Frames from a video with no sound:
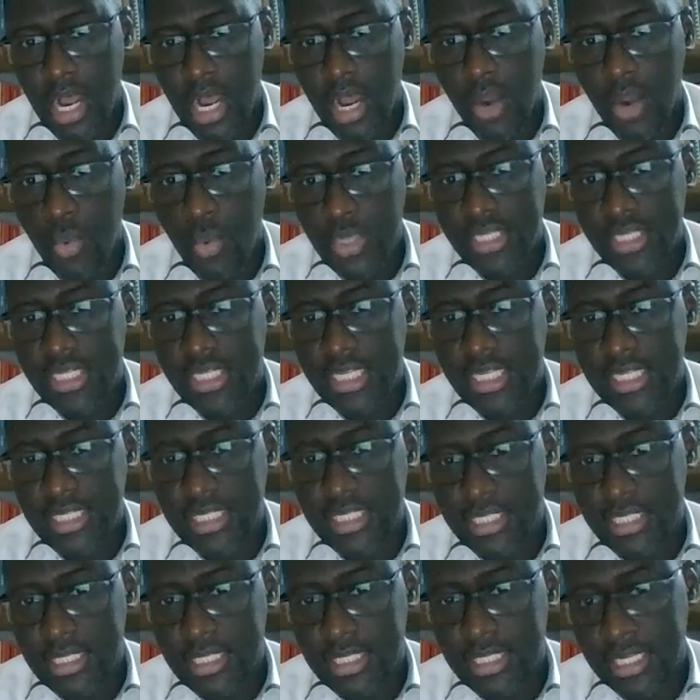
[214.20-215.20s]
which
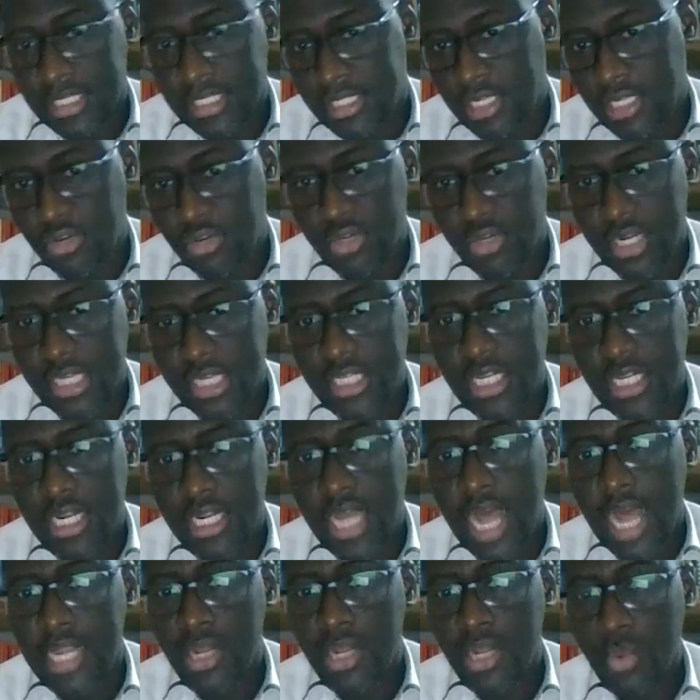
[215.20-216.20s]
is the
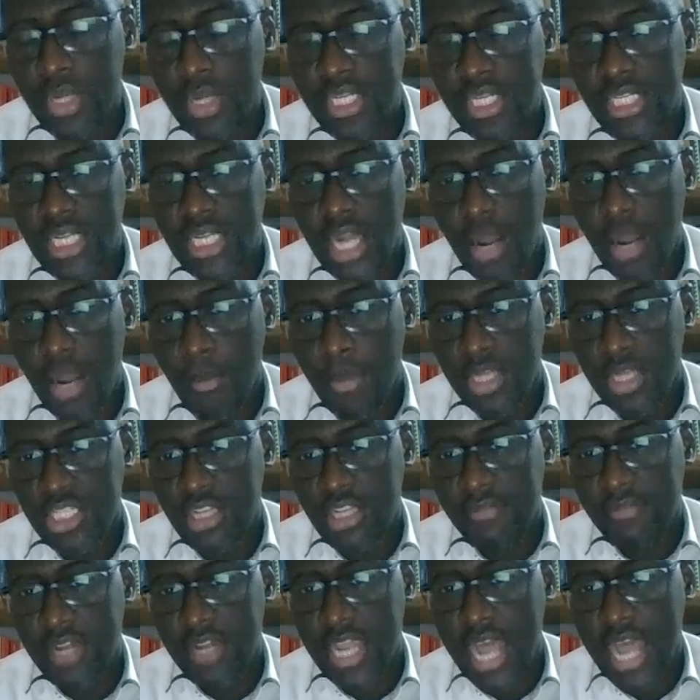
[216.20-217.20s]
situation under which
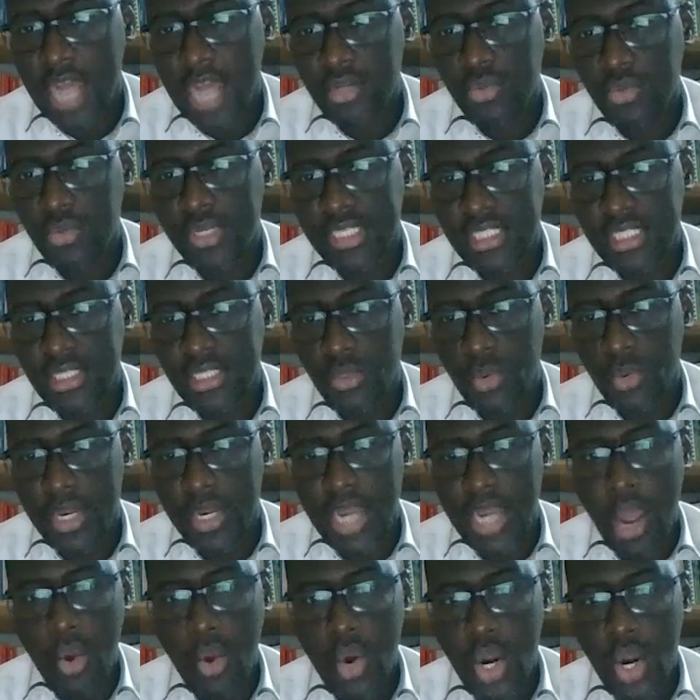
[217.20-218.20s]
most of the countries
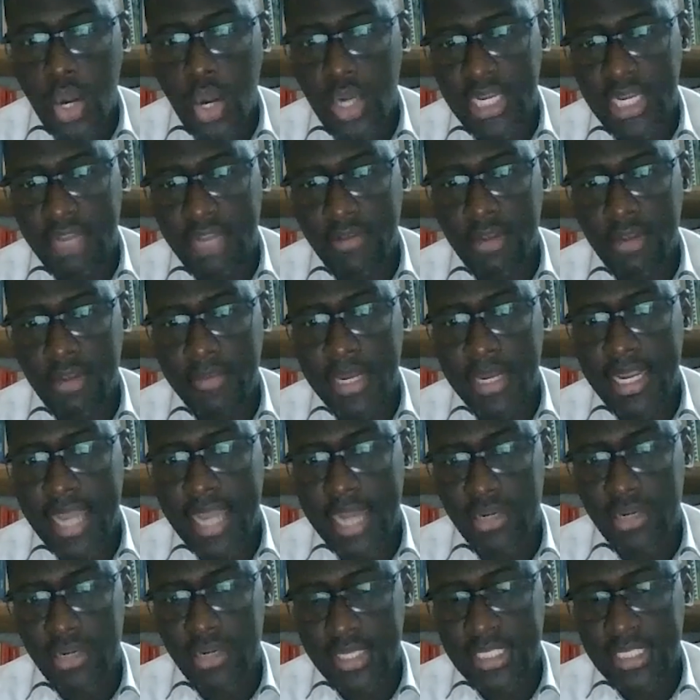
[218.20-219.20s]
we now call
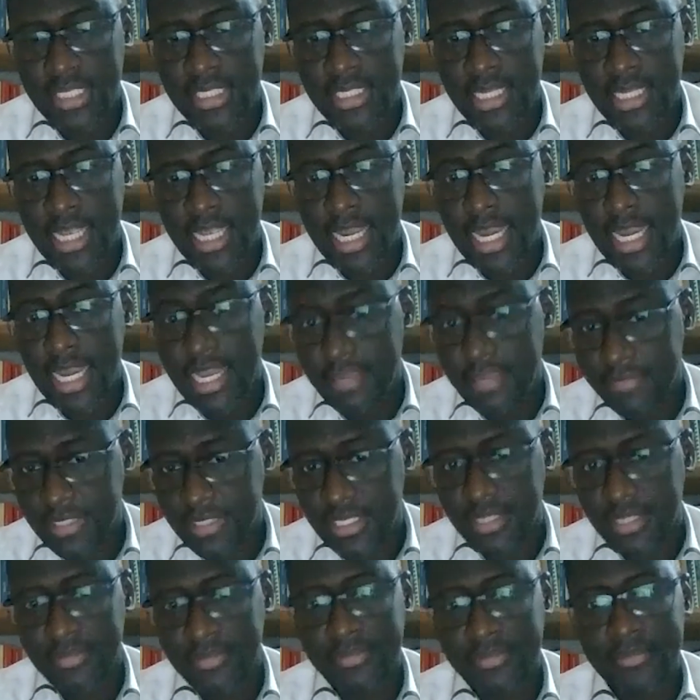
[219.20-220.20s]
developing countries
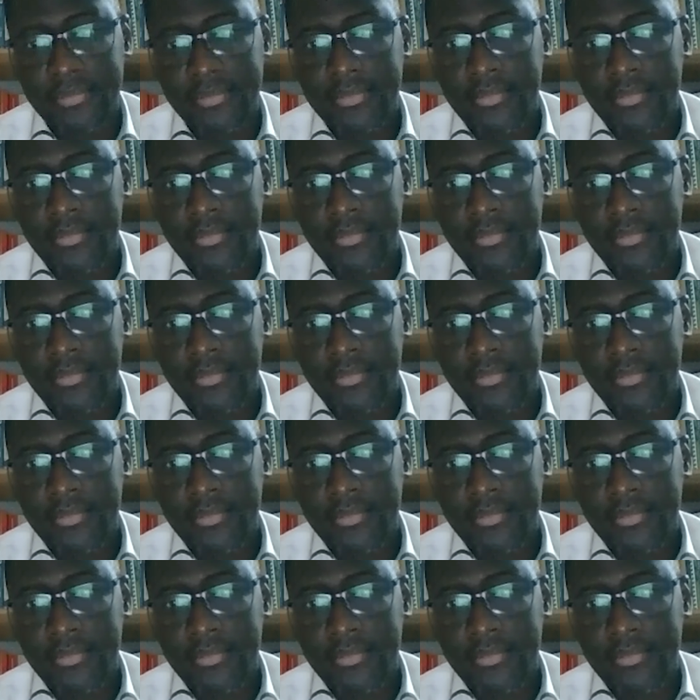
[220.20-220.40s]
lived.